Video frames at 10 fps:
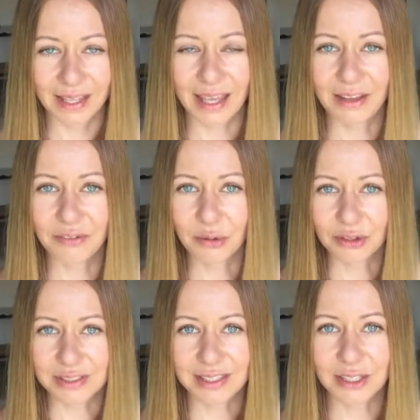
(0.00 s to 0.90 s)
If you
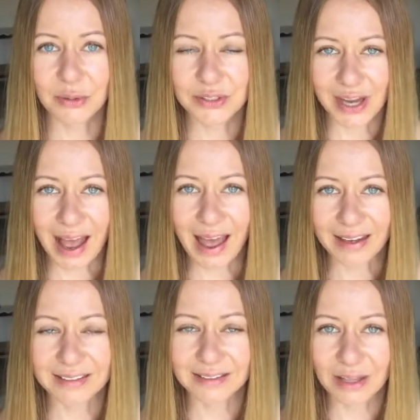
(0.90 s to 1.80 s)
continue to
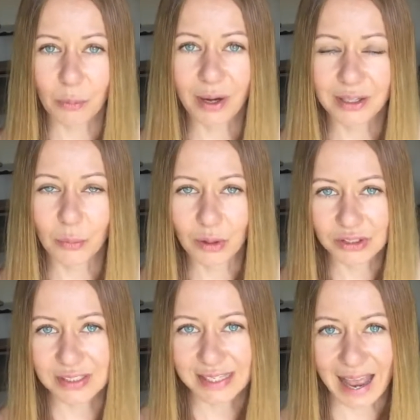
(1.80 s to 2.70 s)
act the way they
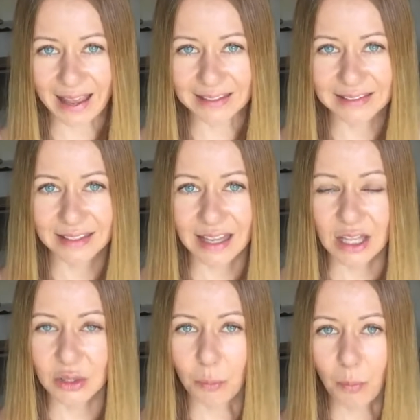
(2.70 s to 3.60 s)
want you to act.
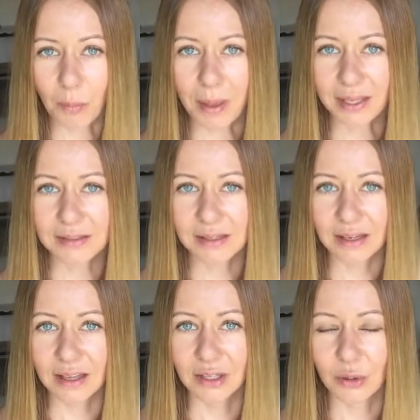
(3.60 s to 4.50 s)
The moment
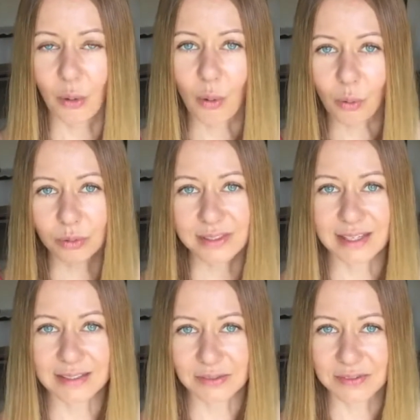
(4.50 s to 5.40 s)
your old
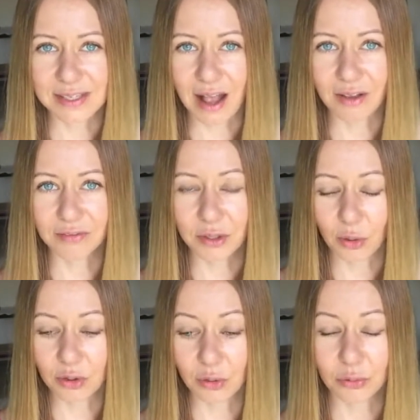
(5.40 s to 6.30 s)
sense of self,
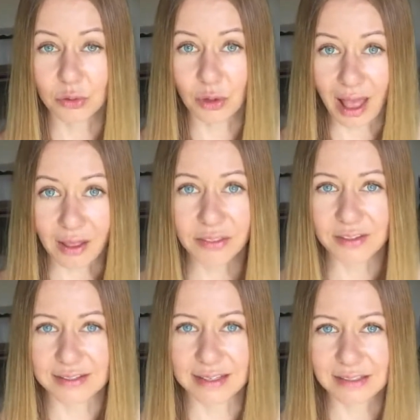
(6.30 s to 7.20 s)
your
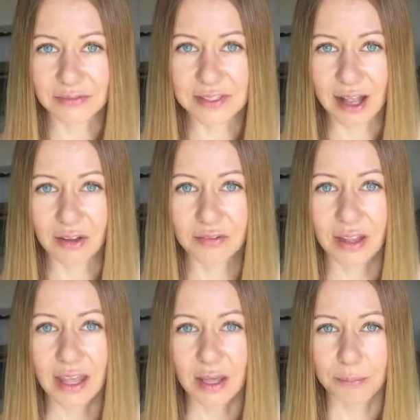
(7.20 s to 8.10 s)
healthy sense of self
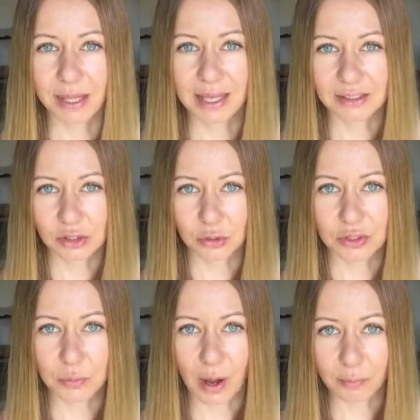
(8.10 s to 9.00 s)
begins to
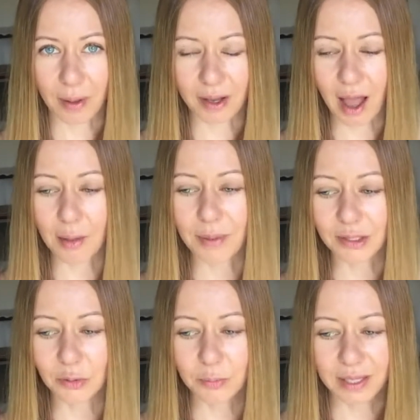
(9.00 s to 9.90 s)
sprout back up
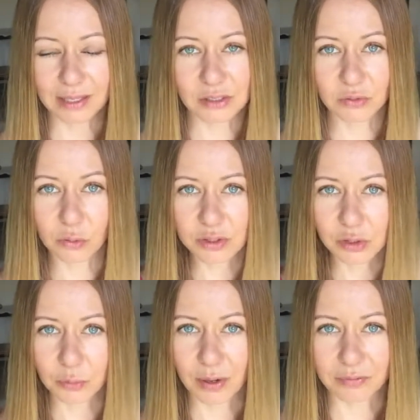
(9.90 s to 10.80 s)
and you begin to voice
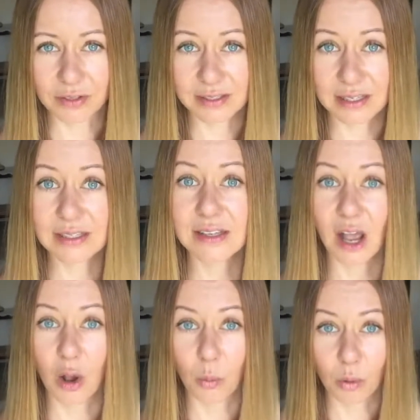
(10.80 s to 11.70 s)
your preferences,
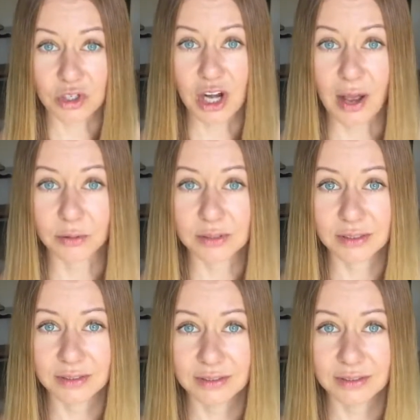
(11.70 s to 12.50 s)
watch out.